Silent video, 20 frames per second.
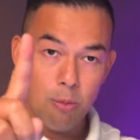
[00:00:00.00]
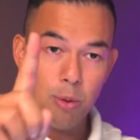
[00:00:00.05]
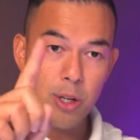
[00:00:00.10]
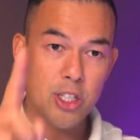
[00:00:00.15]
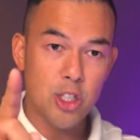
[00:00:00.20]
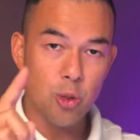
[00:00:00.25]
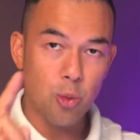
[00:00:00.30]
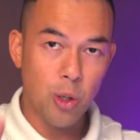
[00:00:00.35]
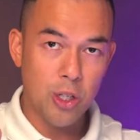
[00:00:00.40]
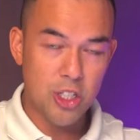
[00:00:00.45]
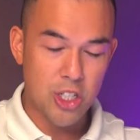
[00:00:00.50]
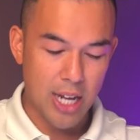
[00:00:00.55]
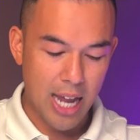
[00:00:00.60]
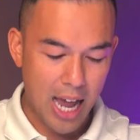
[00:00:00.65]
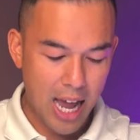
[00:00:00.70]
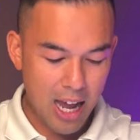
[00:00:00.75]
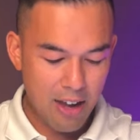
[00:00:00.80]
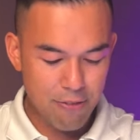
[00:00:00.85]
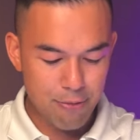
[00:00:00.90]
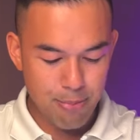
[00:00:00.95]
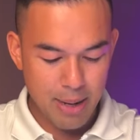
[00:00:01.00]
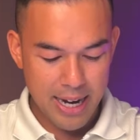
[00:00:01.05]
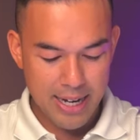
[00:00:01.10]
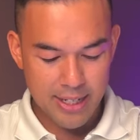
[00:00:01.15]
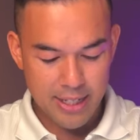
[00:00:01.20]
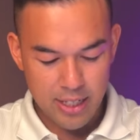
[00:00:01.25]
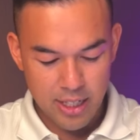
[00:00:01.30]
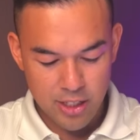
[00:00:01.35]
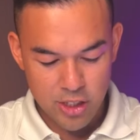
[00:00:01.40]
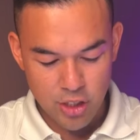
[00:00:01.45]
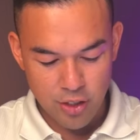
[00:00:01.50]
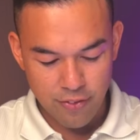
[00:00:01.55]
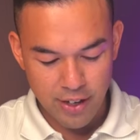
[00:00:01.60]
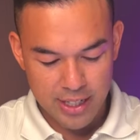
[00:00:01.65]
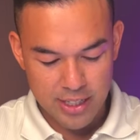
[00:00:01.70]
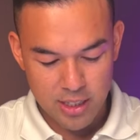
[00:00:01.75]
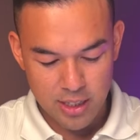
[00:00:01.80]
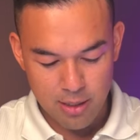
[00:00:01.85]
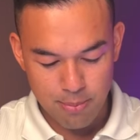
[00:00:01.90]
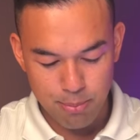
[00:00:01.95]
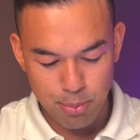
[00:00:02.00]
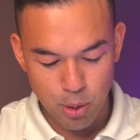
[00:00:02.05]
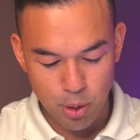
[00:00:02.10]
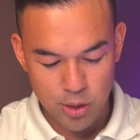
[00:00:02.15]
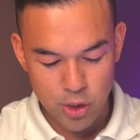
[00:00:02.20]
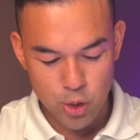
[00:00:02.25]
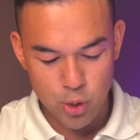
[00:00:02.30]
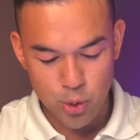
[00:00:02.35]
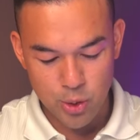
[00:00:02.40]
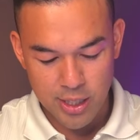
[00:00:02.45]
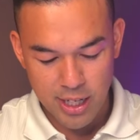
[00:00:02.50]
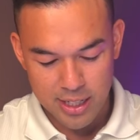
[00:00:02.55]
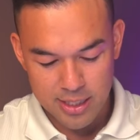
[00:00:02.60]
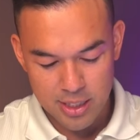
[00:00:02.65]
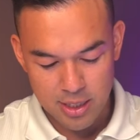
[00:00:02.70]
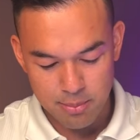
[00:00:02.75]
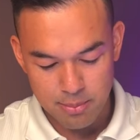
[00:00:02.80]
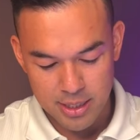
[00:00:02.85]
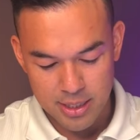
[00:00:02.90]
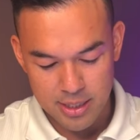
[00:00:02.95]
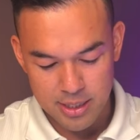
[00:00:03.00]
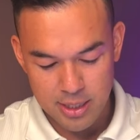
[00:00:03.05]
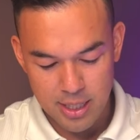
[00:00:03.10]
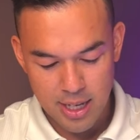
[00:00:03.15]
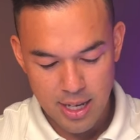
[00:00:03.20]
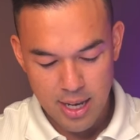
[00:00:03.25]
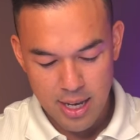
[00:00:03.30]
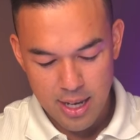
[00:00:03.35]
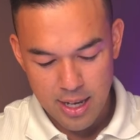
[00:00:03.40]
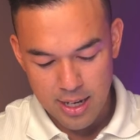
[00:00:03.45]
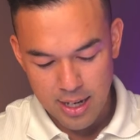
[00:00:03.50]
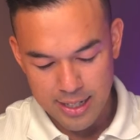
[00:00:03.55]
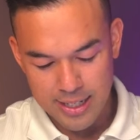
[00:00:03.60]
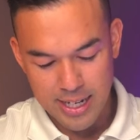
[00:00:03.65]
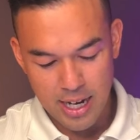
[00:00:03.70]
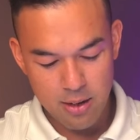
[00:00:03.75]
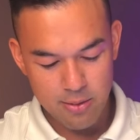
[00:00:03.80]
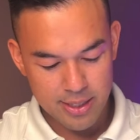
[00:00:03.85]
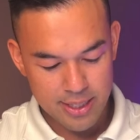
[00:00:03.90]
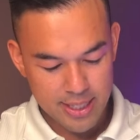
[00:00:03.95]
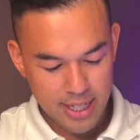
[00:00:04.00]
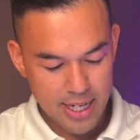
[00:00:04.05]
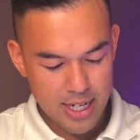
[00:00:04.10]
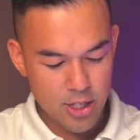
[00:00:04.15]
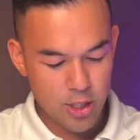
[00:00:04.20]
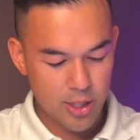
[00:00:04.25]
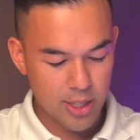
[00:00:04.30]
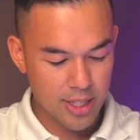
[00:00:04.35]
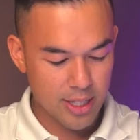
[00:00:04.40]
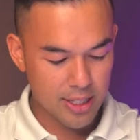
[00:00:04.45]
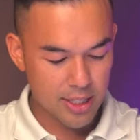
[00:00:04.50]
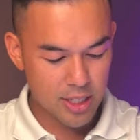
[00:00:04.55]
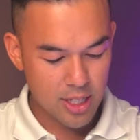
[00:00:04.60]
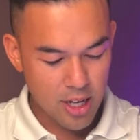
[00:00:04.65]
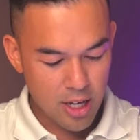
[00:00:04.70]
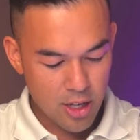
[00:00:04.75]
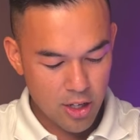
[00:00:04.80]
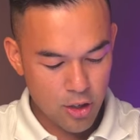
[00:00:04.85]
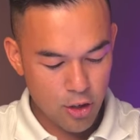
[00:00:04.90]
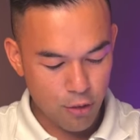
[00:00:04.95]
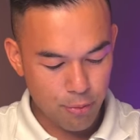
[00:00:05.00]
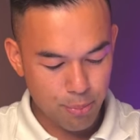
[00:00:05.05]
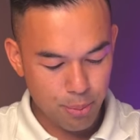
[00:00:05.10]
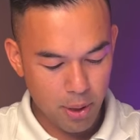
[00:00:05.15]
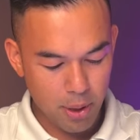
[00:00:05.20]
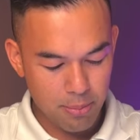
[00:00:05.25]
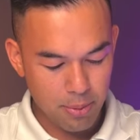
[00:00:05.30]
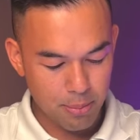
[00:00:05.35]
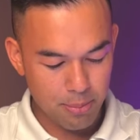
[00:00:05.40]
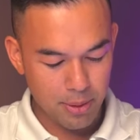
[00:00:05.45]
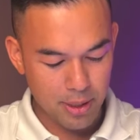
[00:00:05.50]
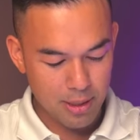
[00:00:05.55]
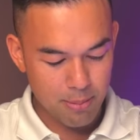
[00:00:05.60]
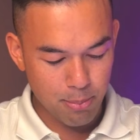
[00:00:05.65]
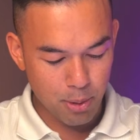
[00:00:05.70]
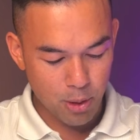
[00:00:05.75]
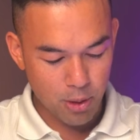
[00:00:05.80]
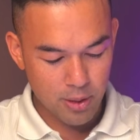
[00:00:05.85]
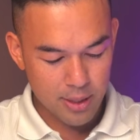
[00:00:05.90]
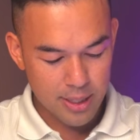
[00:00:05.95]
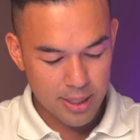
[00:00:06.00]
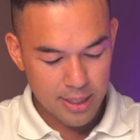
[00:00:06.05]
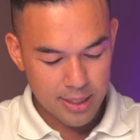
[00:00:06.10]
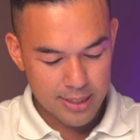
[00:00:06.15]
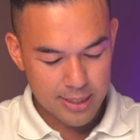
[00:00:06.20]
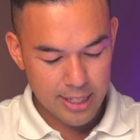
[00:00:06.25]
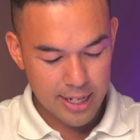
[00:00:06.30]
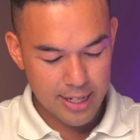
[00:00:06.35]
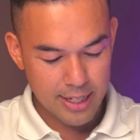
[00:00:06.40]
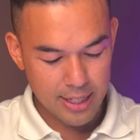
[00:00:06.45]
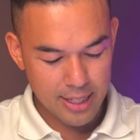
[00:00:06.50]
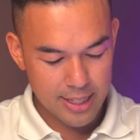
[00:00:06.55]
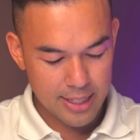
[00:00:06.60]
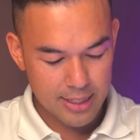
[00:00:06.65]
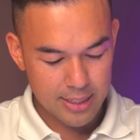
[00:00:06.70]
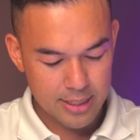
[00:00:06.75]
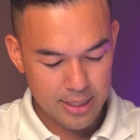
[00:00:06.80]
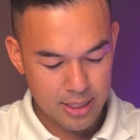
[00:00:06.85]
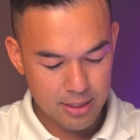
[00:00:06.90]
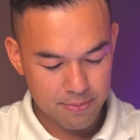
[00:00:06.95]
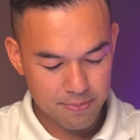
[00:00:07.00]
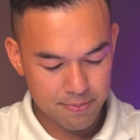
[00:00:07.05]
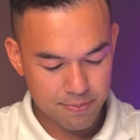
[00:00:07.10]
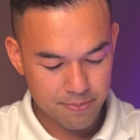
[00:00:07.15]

What you, what you have made is you've actually bought two customers, and I guarantee you this, you've probably bought 10 leads.